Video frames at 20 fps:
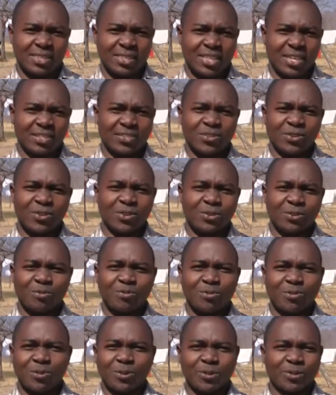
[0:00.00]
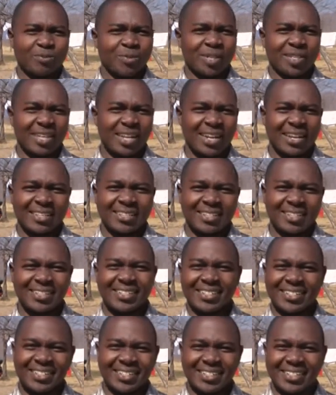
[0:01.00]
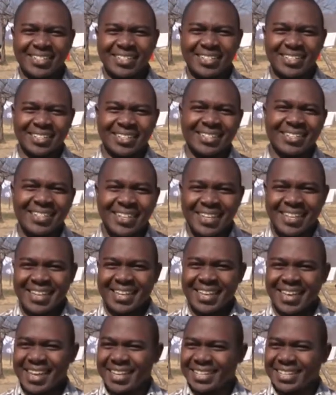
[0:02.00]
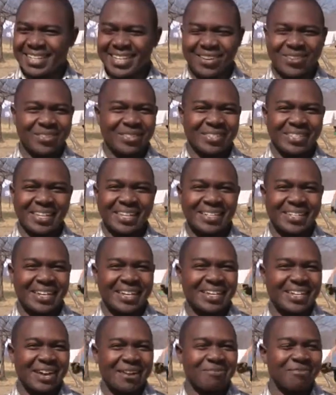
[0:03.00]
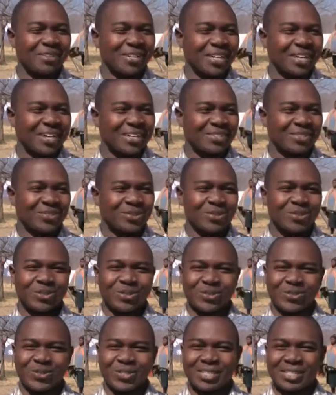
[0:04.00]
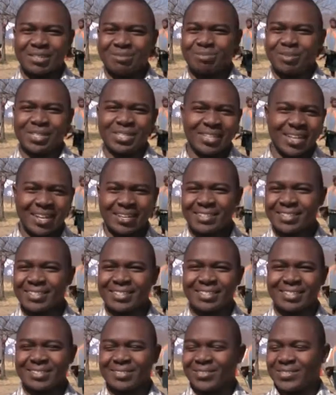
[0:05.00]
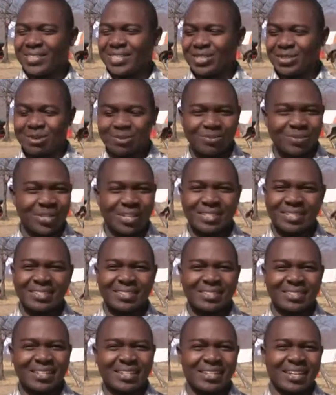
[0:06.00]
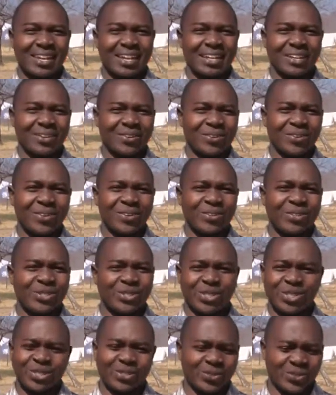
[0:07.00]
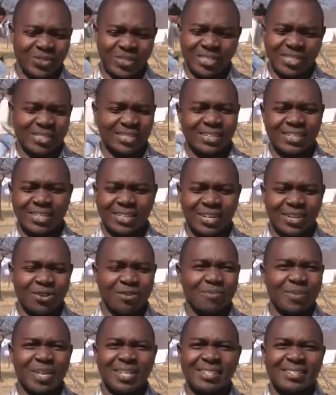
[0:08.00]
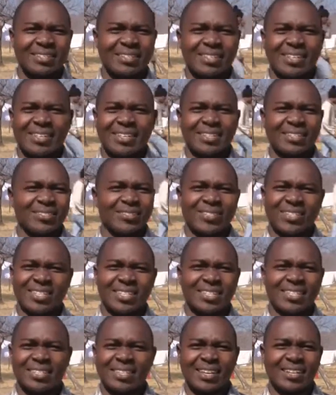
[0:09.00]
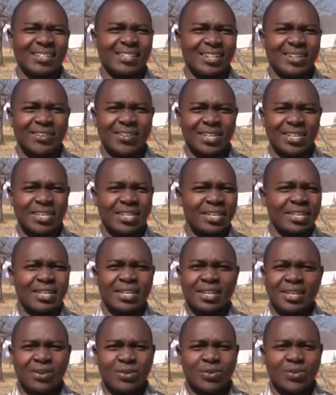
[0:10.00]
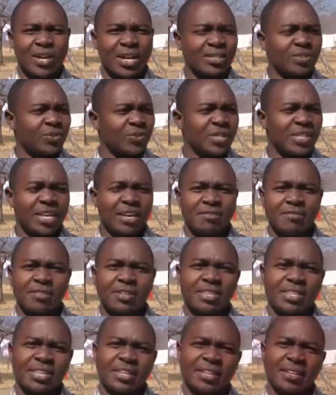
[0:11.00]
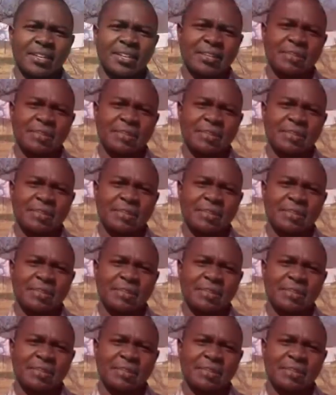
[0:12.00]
There's no room for specialization at a health center in Africa. So you see pediatrics, you see obstetrics and gynecology, you see general medicine, you see surgery. We are doing everything.